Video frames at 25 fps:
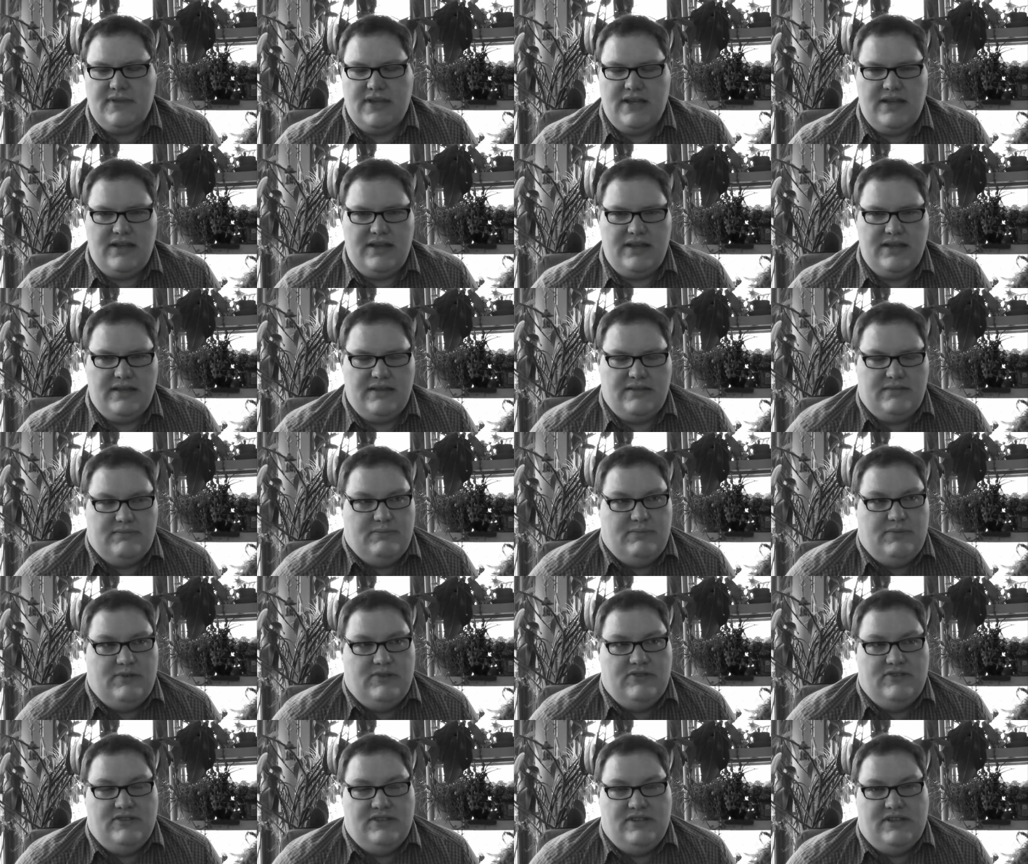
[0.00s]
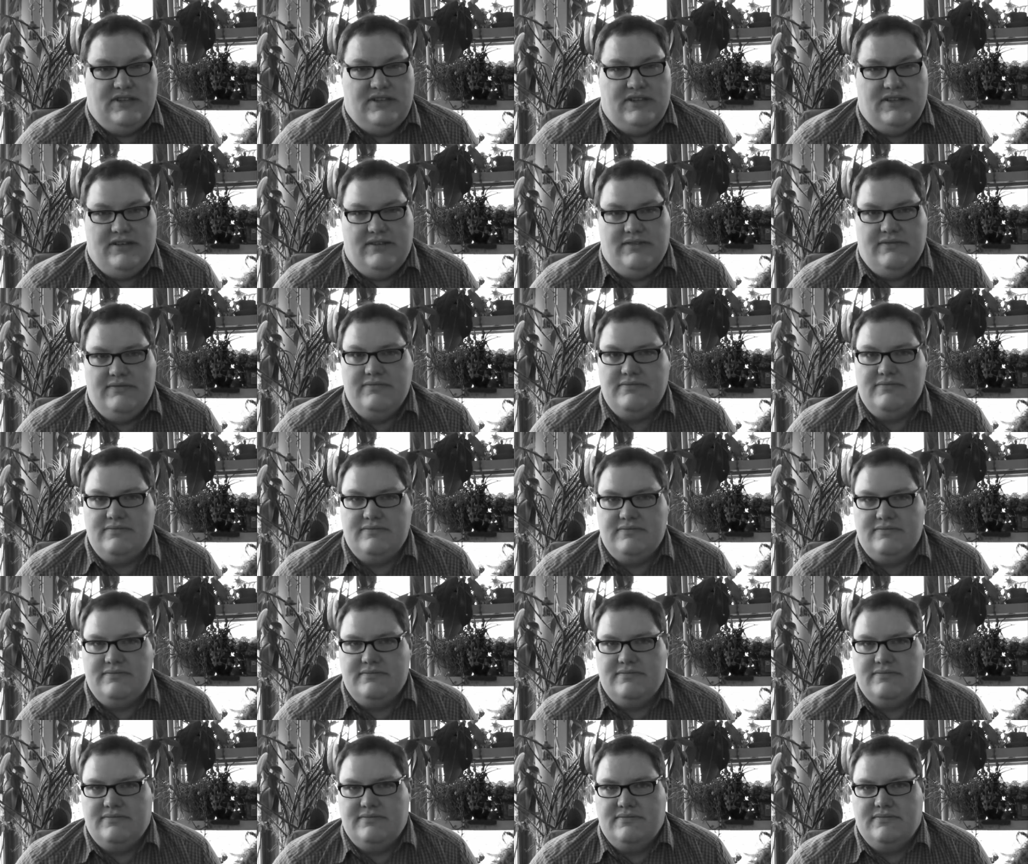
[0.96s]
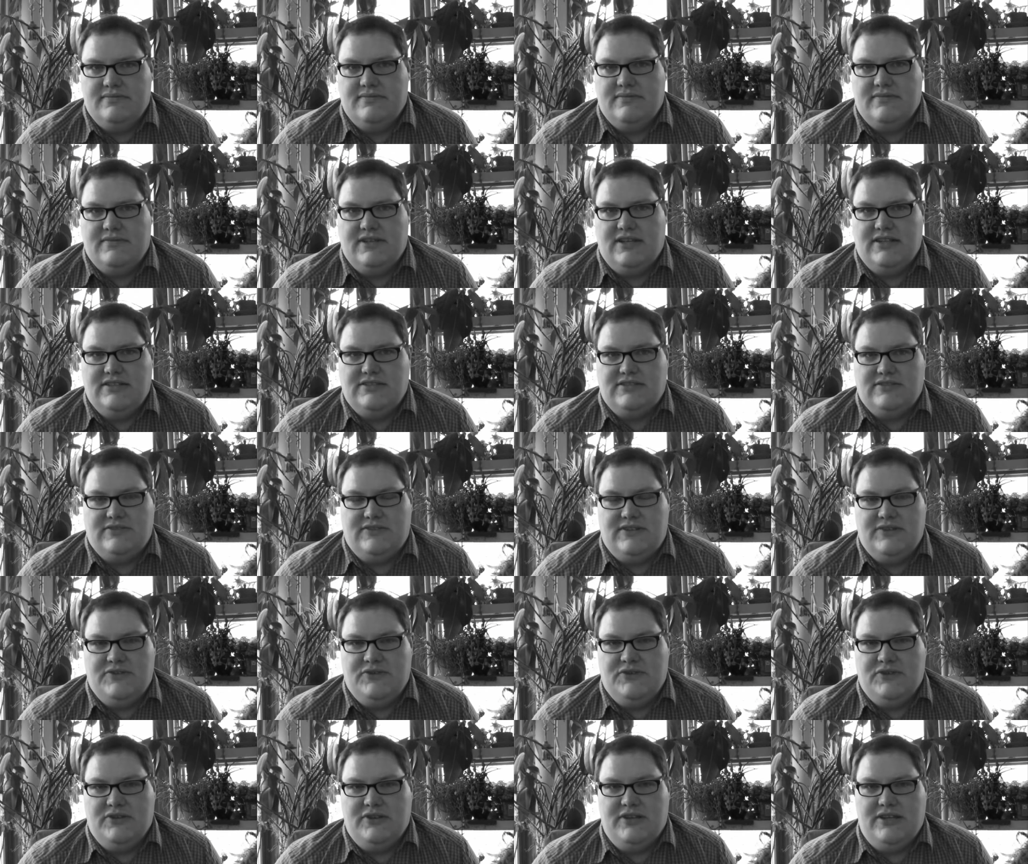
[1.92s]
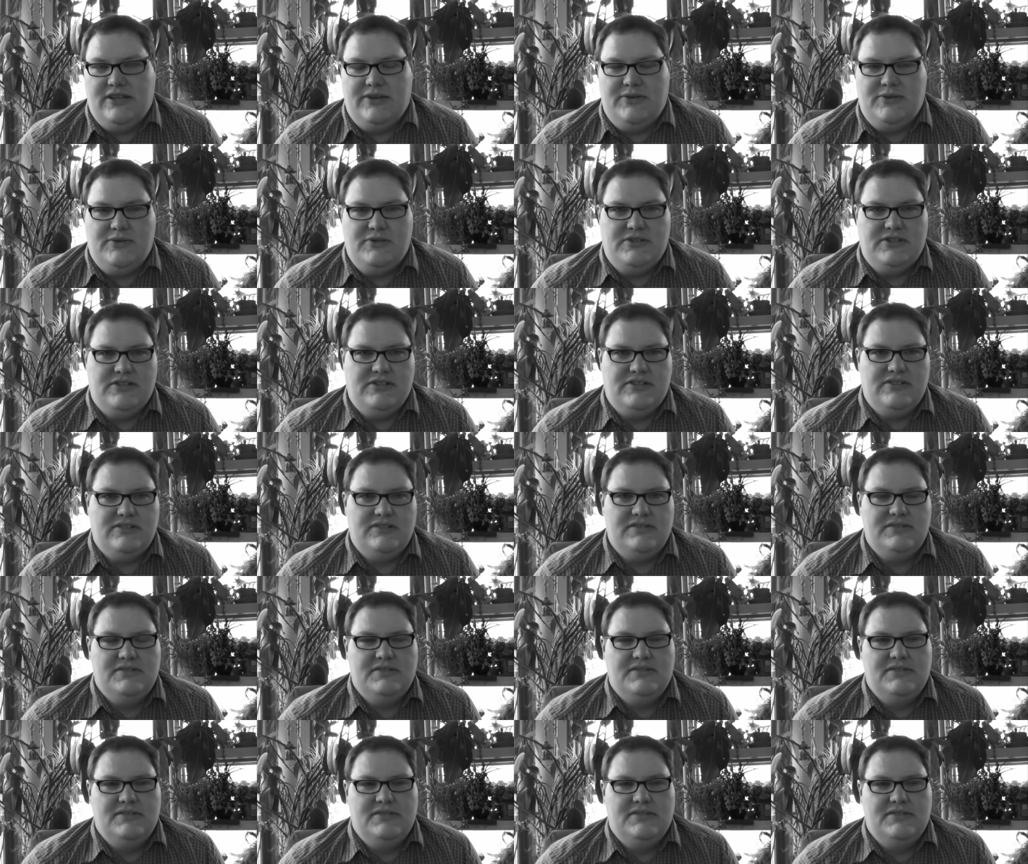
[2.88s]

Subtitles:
I like music in lots of different languages.